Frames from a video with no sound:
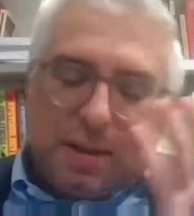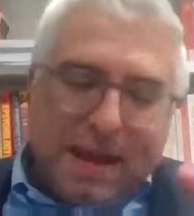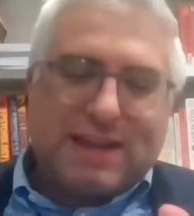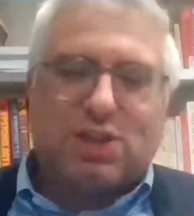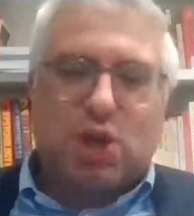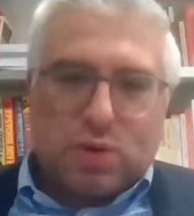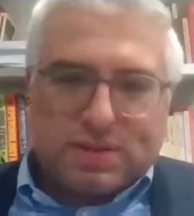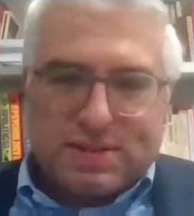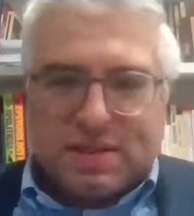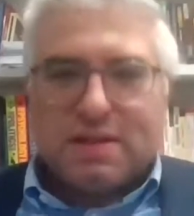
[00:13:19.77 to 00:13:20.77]
I'll make
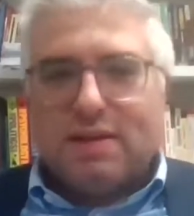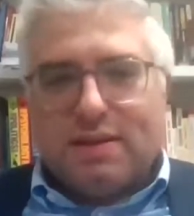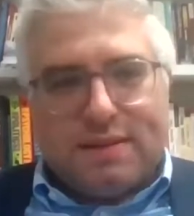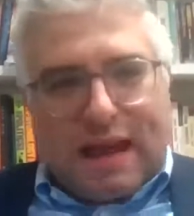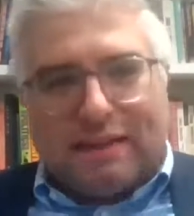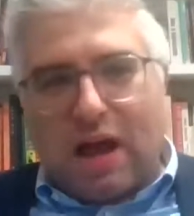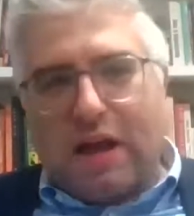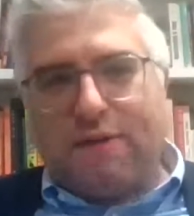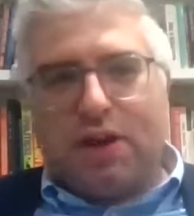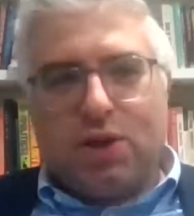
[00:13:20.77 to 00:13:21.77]
jokes, not
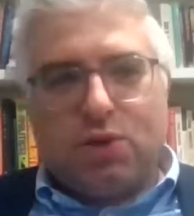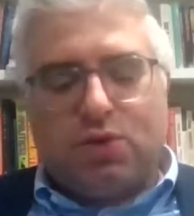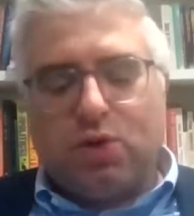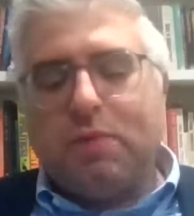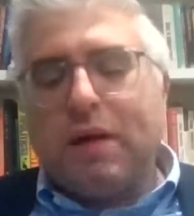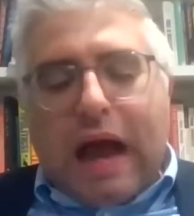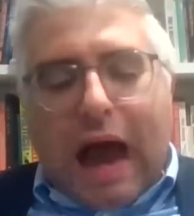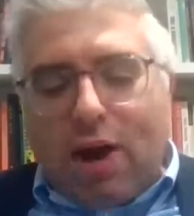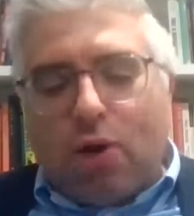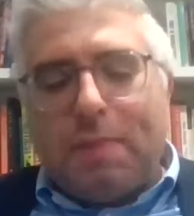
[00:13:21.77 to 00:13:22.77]
live on a YouTube,
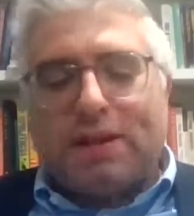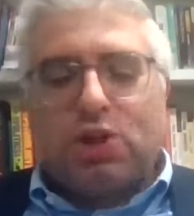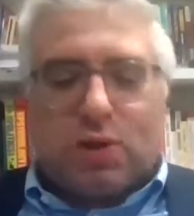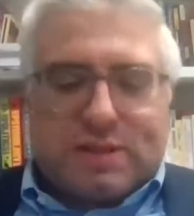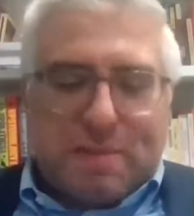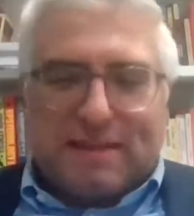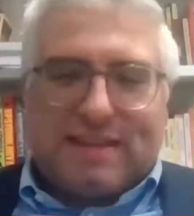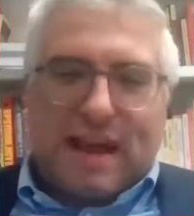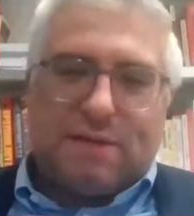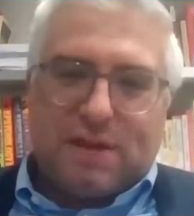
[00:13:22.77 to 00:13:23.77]
I don't make jokes
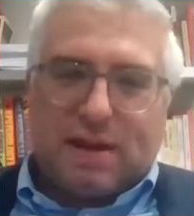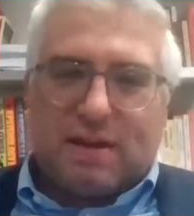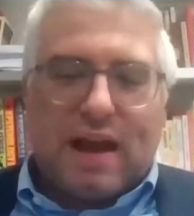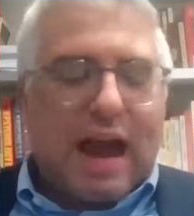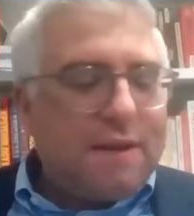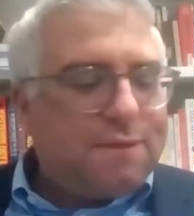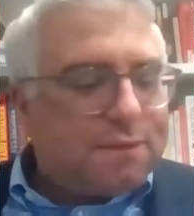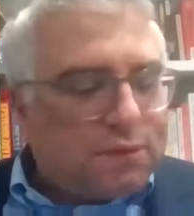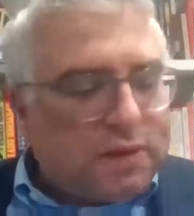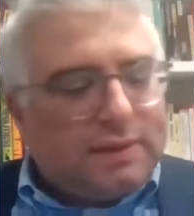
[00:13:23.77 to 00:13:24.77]
about davening. I
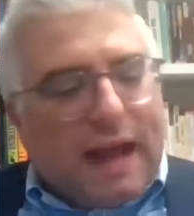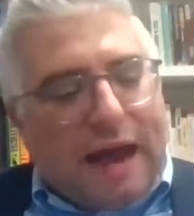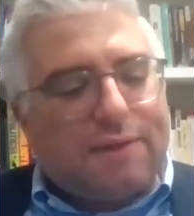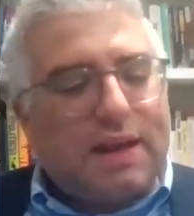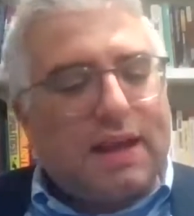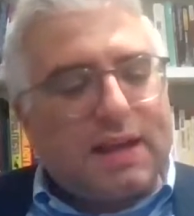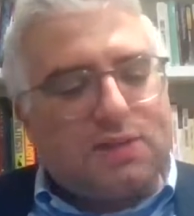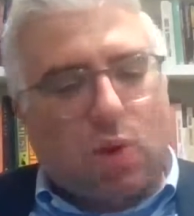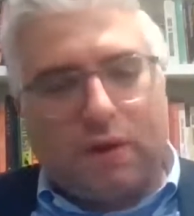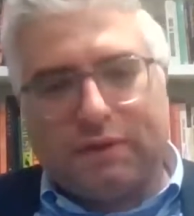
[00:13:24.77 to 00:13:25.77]
davening
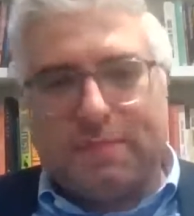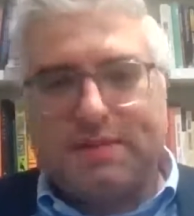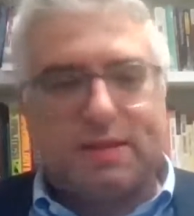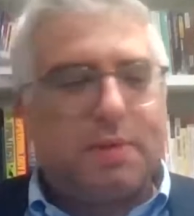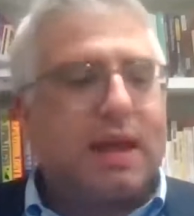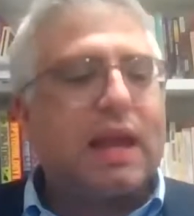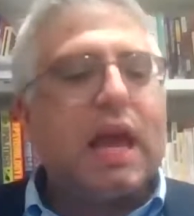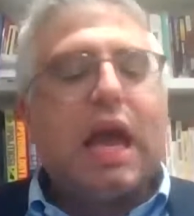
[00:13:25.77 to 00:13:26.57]
is off limits to me.